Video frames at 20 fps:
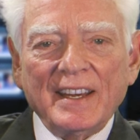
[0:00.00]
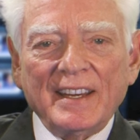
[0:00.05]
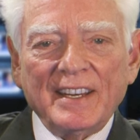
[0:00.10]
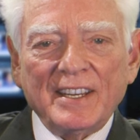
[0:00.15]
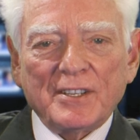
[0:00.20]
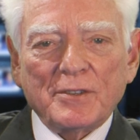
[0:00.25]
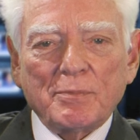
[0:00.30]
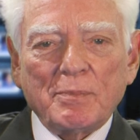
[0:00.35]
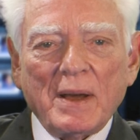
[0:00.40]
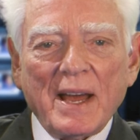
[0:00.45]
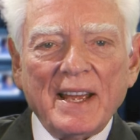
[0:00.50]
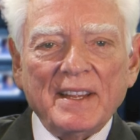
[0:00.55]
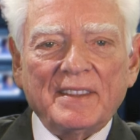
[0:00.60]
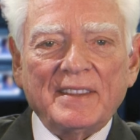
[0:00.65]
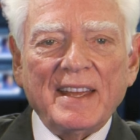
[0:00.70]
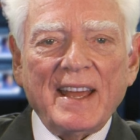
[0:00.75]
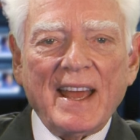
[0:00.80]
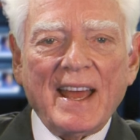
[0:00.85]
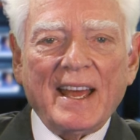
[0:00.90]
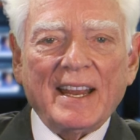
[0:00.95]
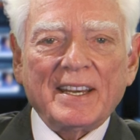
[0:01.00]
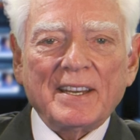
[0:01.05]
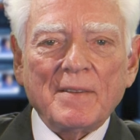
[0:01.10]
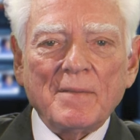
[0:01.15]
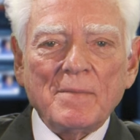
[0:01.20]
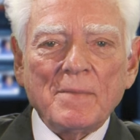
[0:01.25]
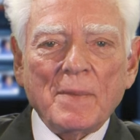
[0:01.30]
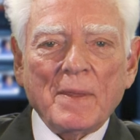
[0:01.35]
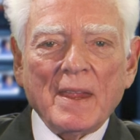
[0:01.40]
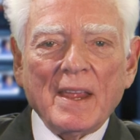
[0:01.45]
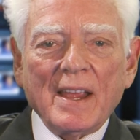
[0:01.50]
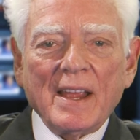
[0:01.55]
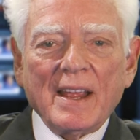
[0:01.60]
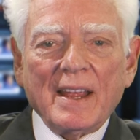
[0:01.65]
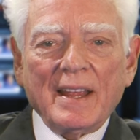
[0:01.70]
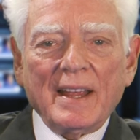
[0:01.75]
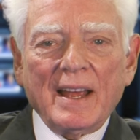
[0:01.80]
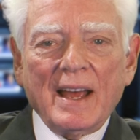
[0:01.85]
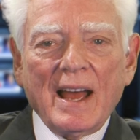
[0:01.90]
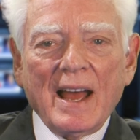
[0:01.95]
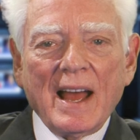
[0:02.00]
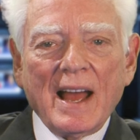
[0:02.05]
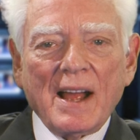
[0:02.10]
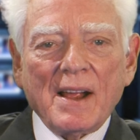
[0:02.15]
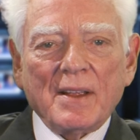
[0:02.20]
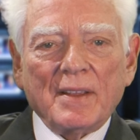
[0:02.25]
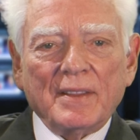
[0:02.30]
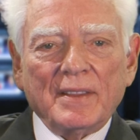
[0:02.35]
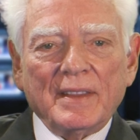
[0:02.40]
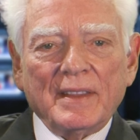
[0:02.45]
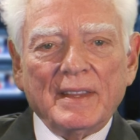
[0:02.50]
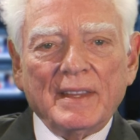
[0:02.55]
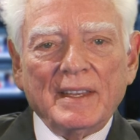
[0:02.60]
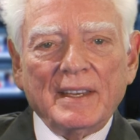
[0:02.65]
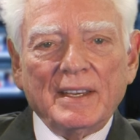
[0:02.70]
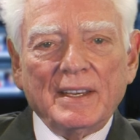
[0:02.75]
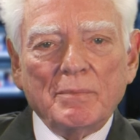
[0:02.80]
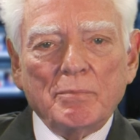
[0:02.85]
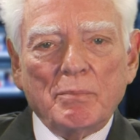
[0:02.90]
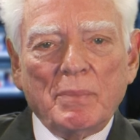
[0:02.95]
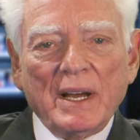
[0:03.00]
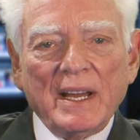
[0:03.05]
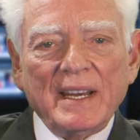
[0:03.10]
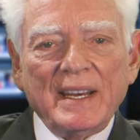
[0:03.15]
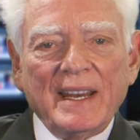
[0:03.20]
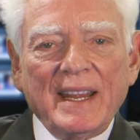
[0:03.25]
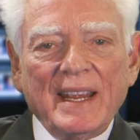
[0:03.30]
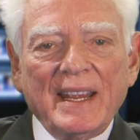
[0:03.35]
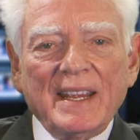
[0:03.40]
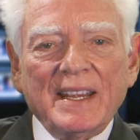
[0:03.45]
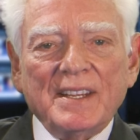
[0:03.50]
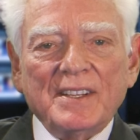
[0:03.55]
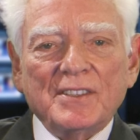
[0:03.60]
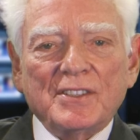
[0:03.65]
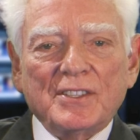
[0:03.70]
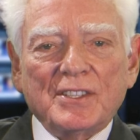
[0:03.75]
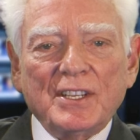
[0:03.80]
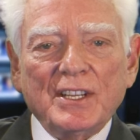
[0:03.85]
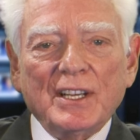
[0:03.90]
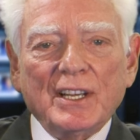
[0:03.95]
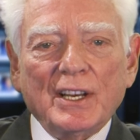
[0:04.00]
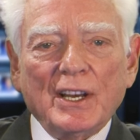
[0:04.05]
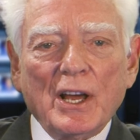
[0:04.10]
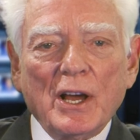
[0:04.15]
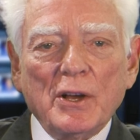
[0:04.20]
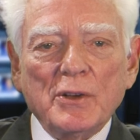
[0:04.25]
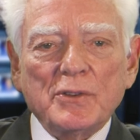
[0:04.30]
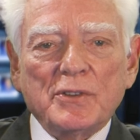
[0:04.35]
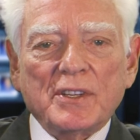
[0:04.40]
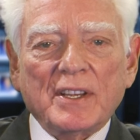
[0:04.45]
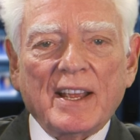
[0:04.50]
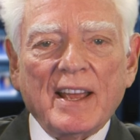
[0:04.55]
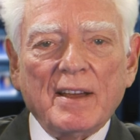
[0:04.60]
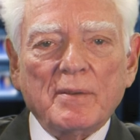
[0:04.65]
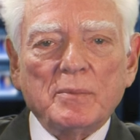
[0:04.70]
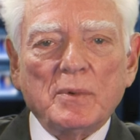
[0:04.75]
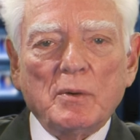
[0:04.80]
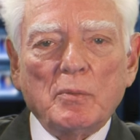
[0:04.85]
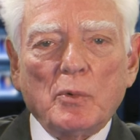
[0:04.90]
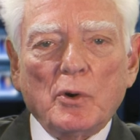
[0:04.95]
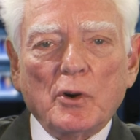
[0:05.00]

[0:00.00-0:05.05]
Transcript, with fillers: Despite that, uh, Bundy still owes the government